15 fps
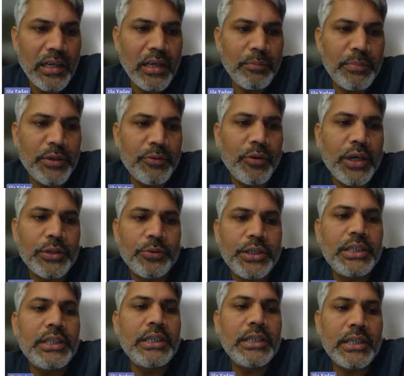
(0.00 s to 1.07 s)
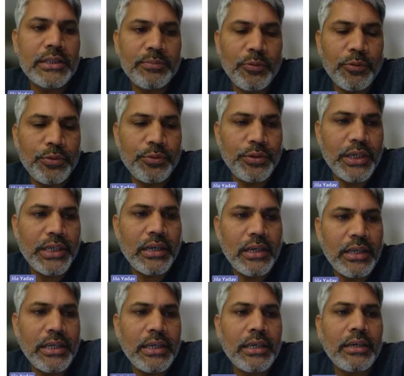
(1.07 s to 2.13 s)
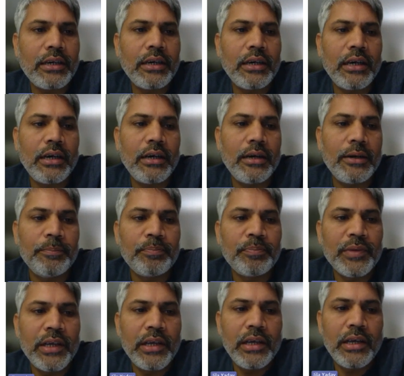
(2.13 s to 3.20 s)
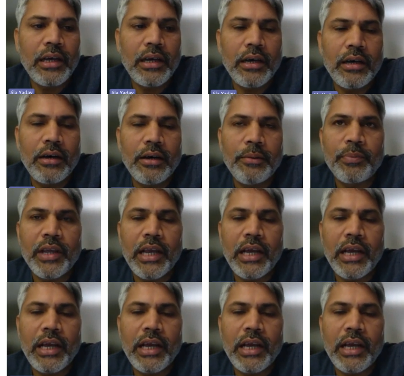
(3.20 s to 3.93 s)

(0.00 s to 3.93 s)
BYOD, export to data lake, and from